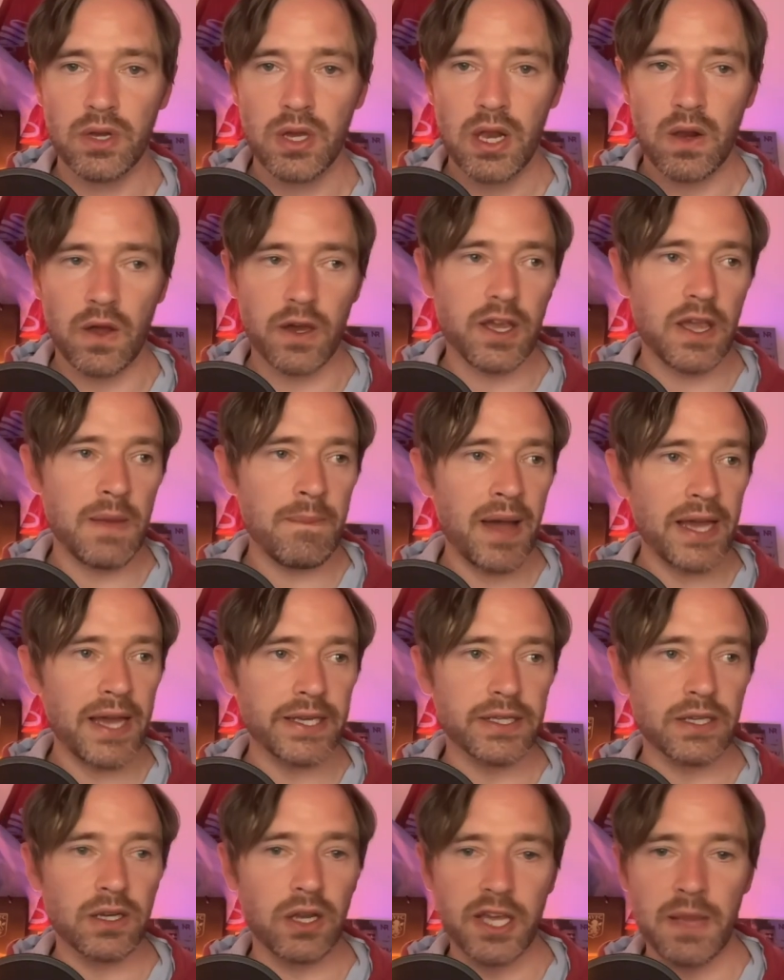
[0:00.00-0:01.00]

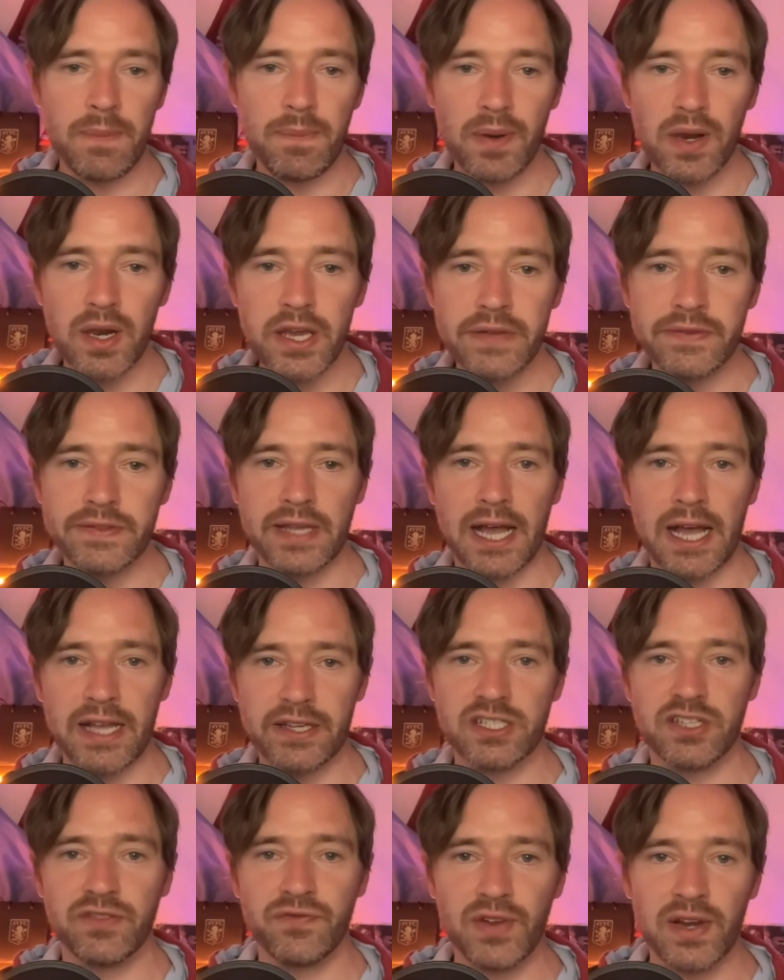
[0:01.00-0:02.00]
Like he believes that
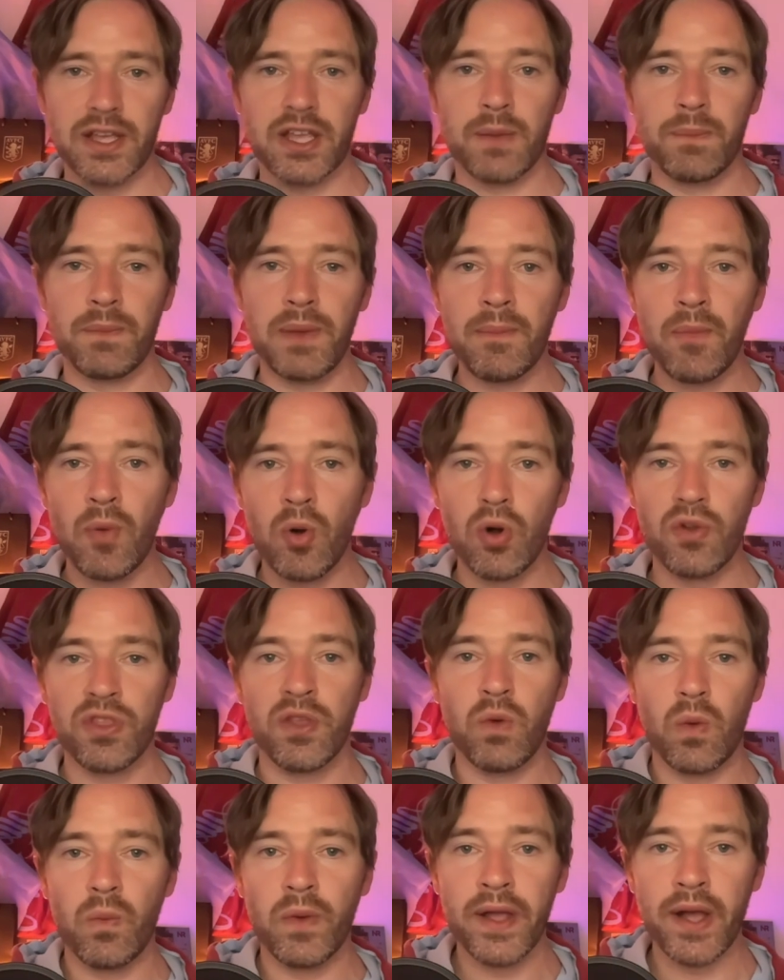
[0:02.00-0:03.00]
Aston Villa can be more than
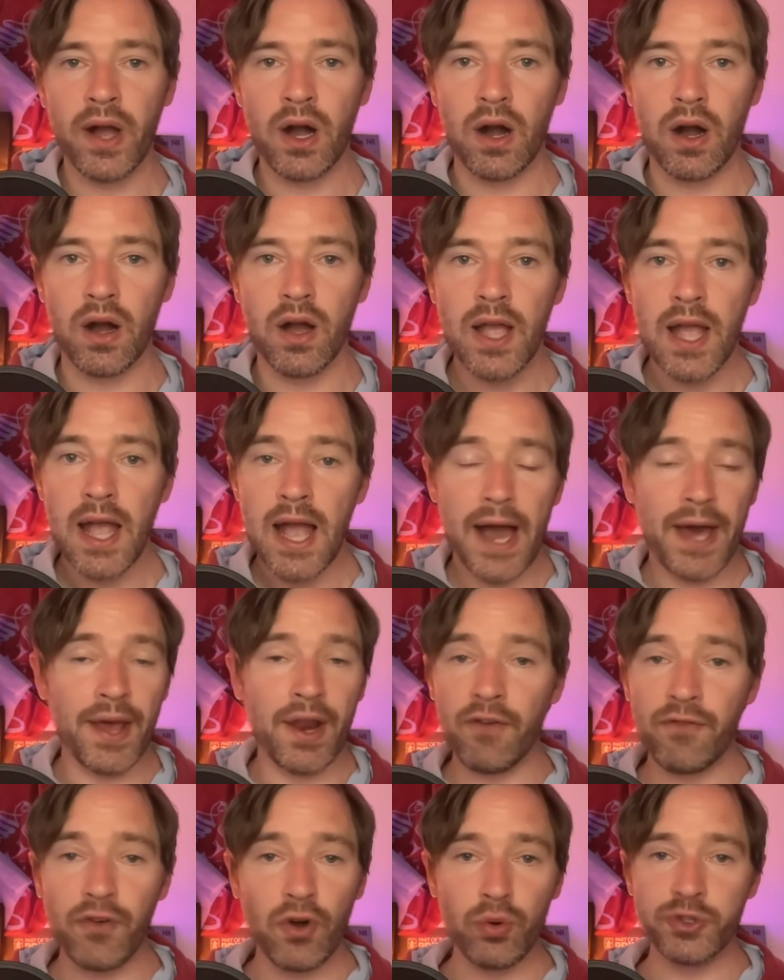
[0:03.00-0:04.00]
what we are. And
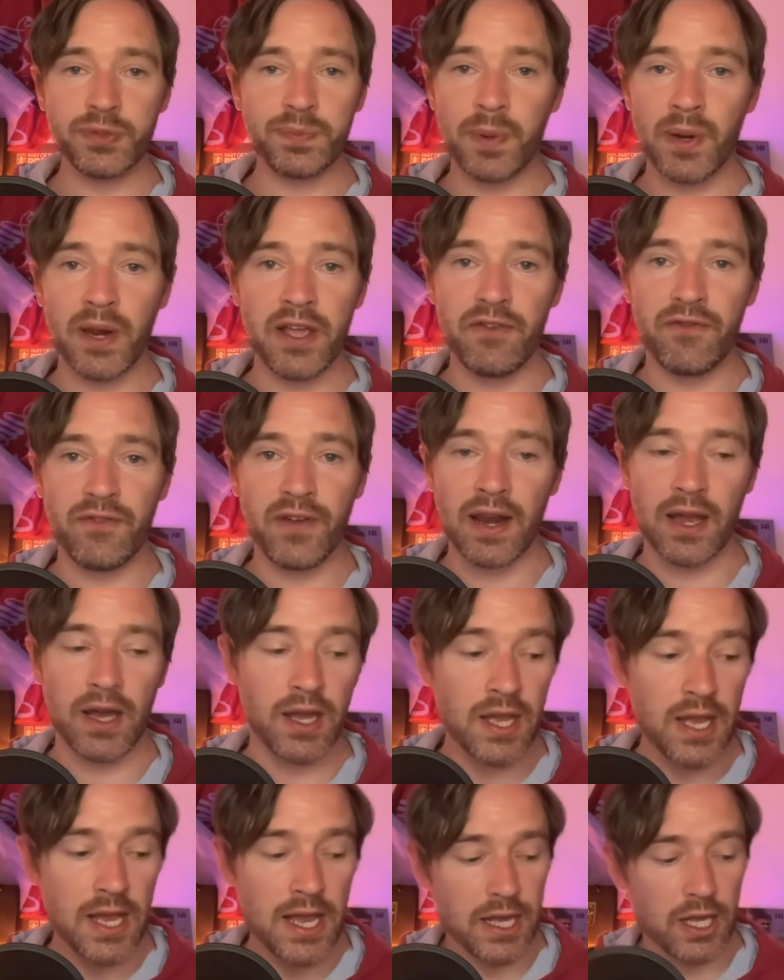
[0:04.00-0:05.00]
I've always believed Villa
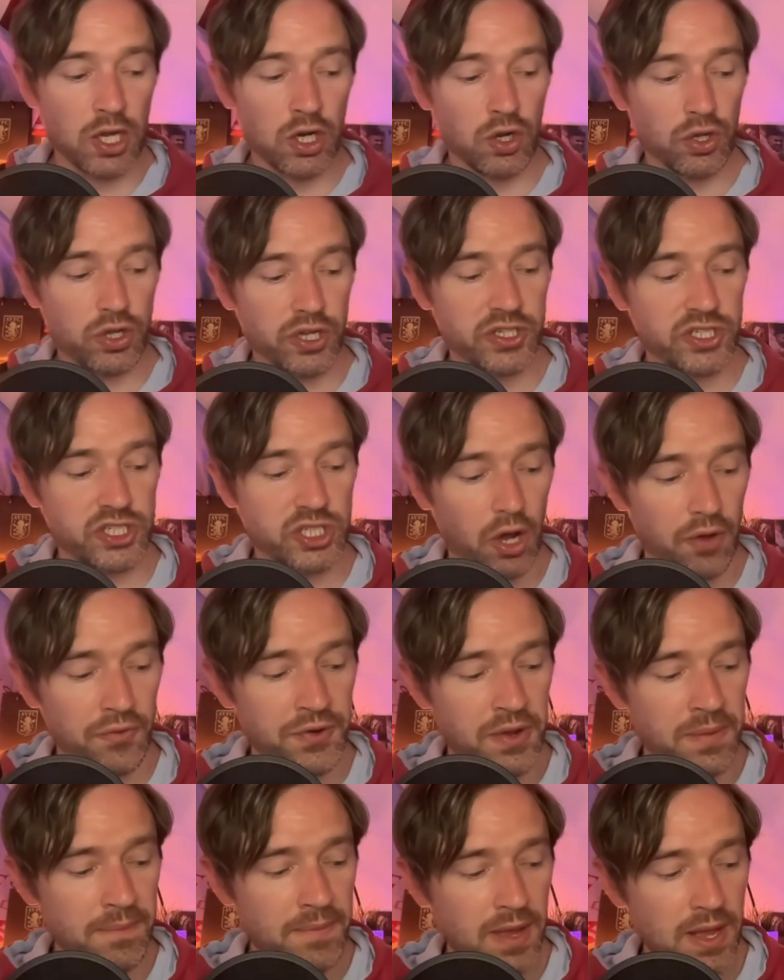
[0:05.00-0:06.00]
can look at
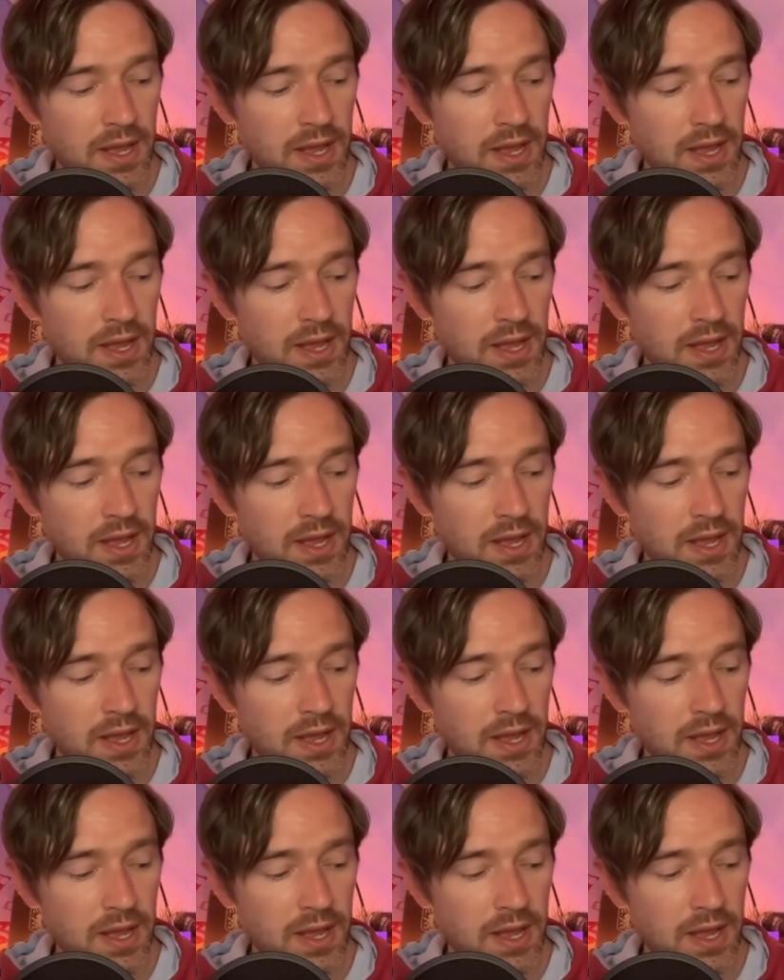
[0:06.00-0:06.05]
Tottenham.